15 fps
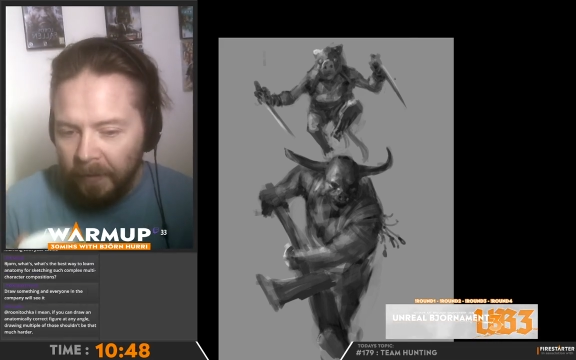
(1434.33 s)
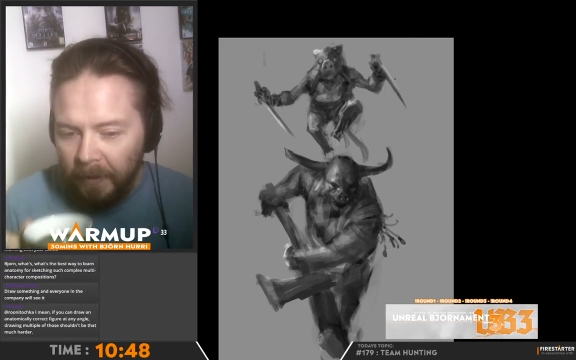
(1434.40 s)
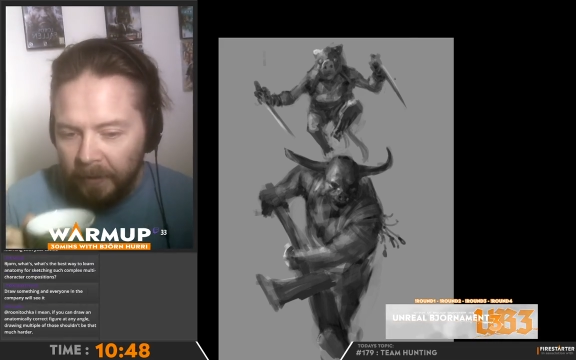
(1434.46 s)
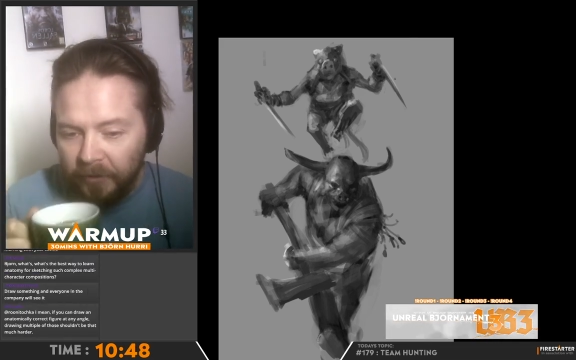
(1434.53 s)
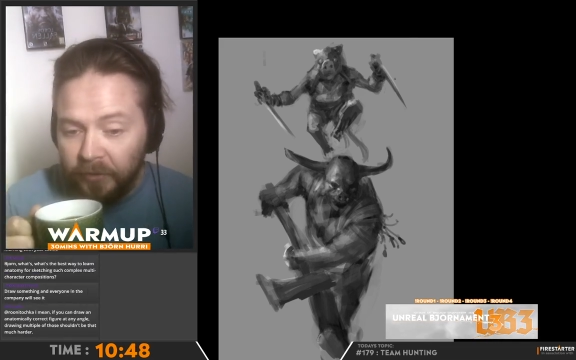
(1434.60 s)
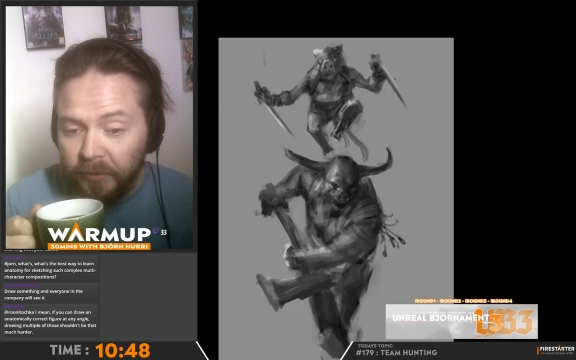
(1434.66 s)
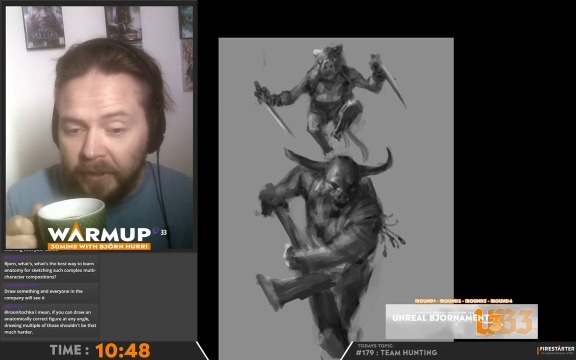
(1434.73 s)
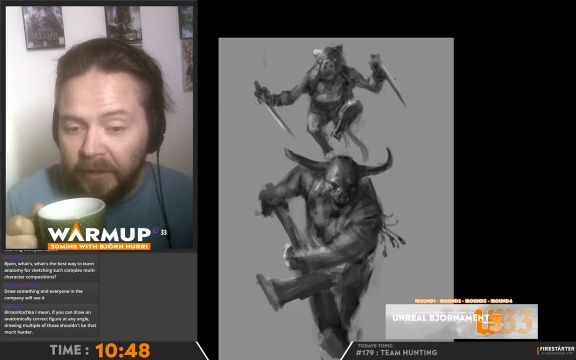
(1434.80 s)

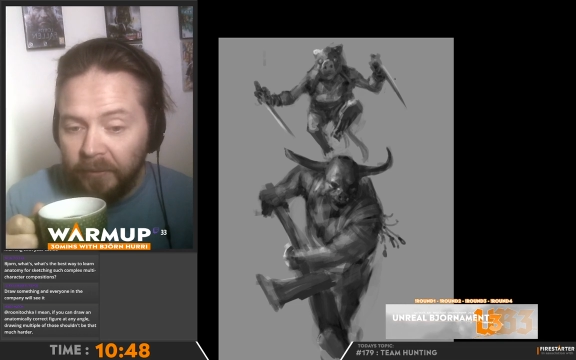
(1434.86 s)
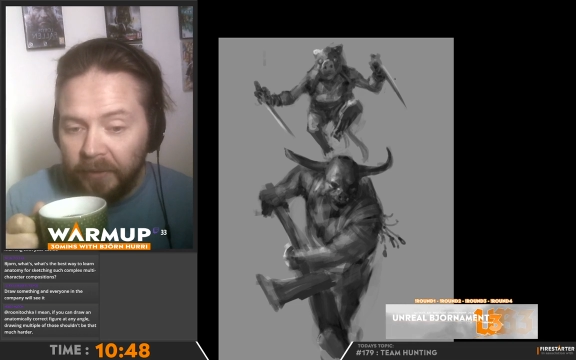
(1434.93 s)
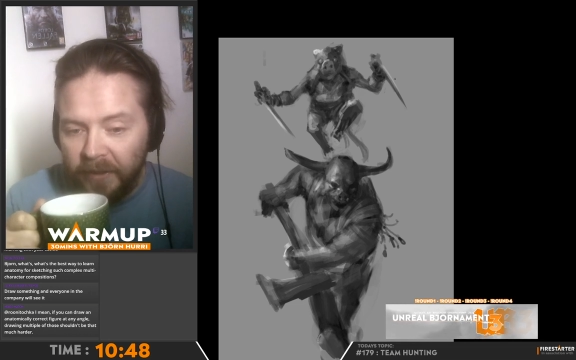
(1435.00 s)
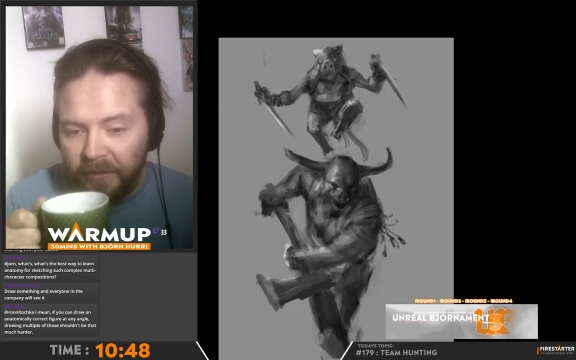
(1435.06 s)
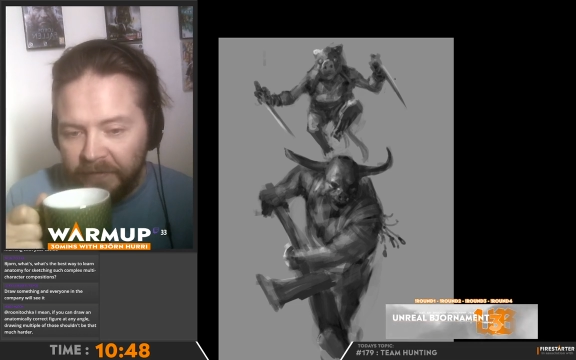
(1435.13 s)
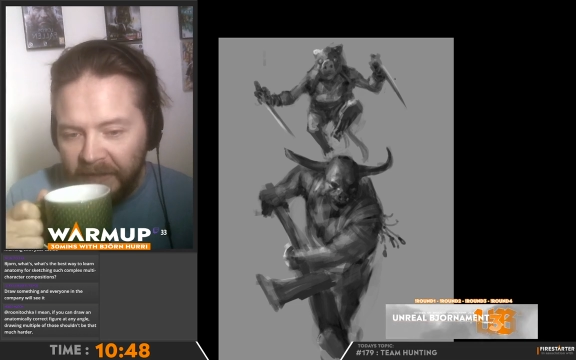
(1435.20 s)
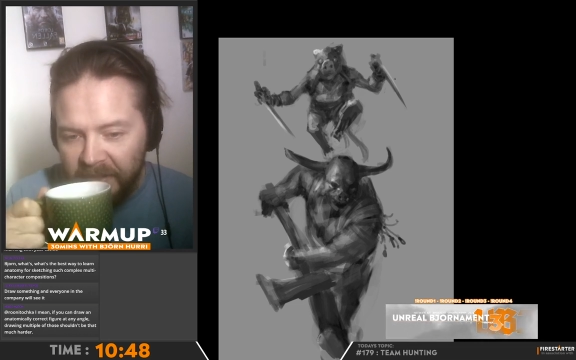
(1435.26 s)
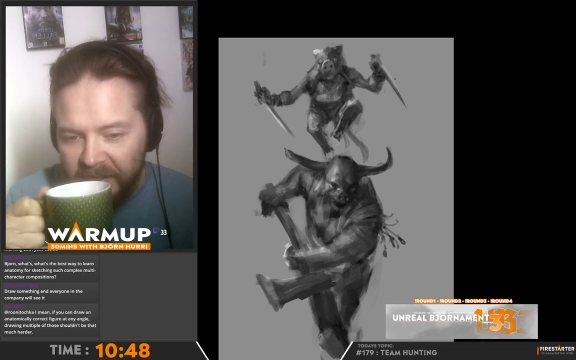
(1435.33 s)
It's really
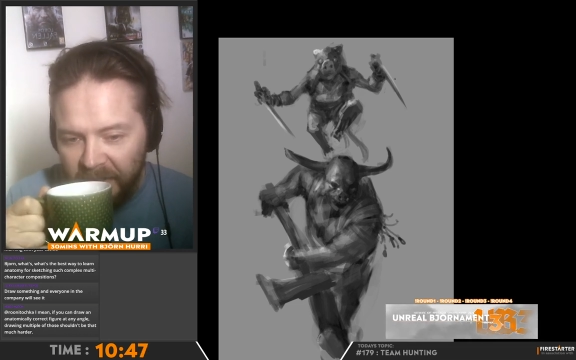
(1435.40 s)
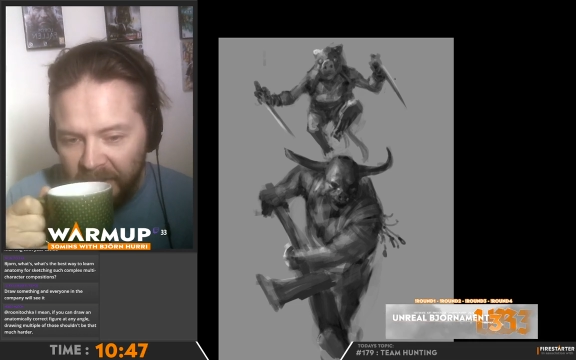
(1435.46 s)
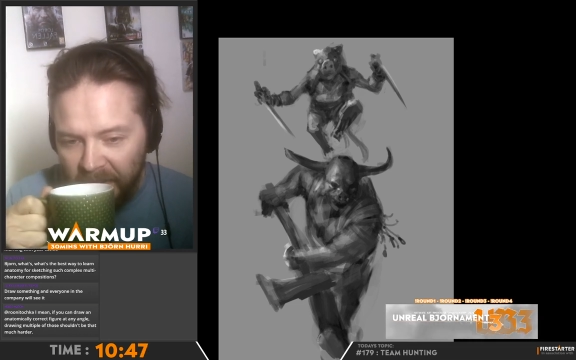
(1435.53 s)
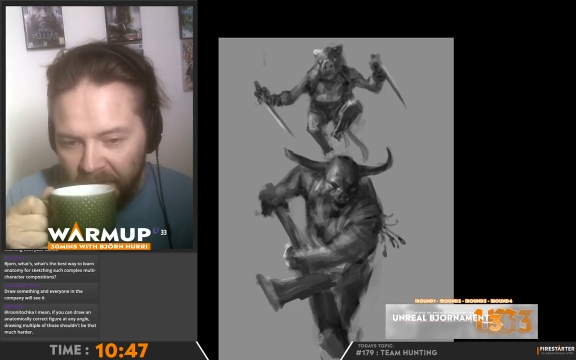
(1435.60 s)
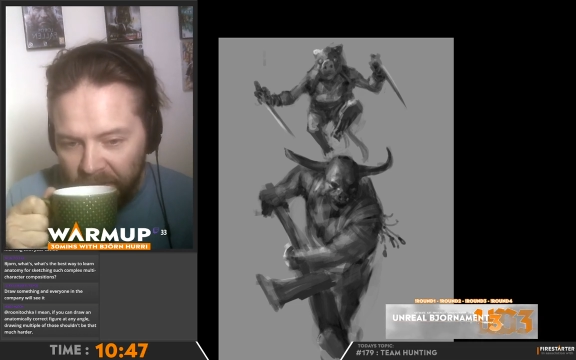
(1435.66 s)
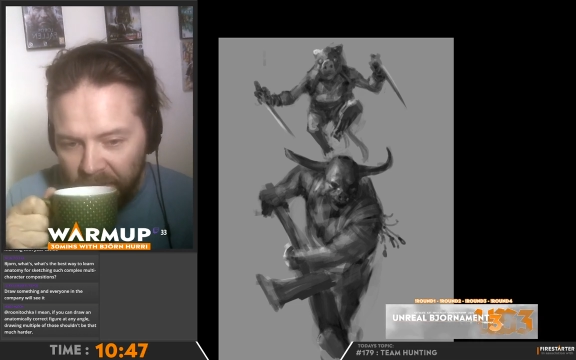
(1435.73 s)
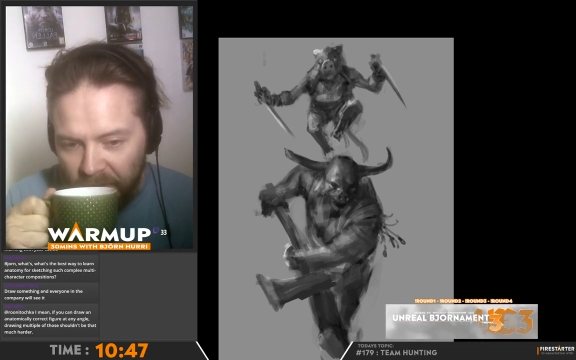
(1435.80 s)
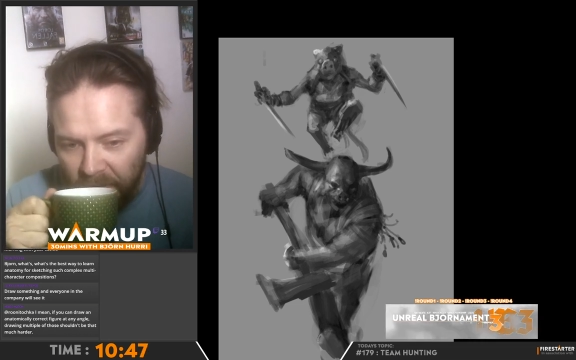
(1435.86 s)

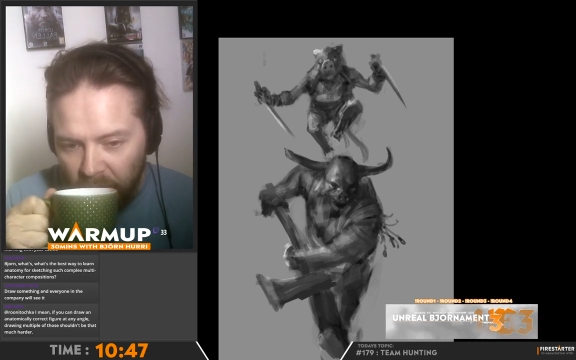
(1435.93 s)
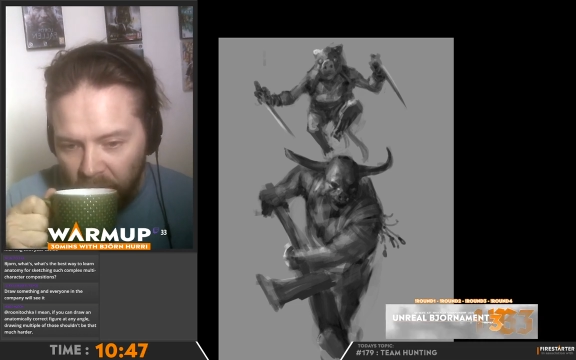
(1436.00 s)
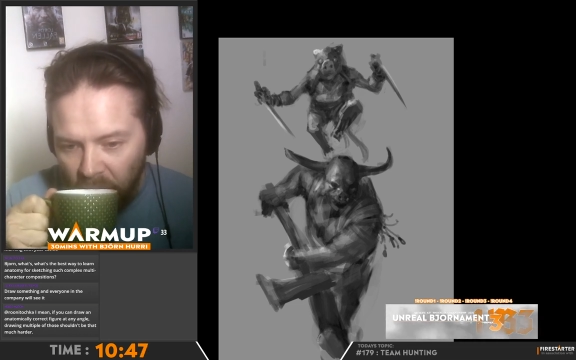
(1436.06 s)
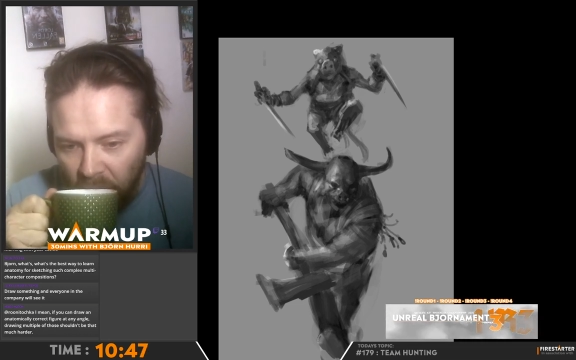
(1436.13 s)
fascinating to see.